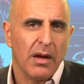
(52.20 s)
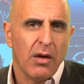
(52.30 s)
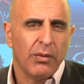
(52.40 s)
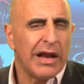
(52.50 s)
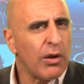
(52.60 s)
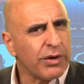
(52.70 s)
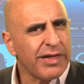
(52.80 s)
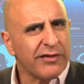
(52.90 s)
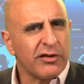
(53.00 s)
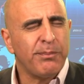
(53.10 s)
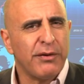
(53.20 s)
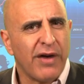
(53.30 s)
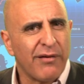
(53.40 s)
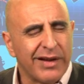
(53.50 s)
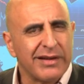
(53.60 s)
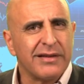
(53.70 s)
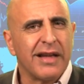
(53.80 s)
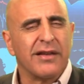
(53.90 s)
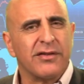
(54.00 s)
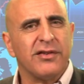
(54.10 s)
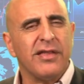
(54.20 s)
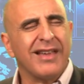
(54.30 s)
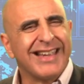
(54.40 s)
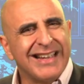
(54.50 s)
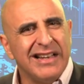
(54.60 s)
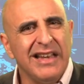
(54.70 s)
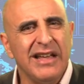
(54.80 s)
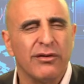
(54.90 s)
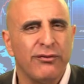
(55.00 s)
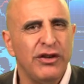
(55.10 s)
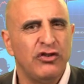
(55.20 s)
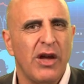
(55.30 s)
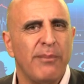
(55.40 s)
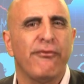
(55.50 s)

When I look at the S&P 500, I can see the clear V-shaped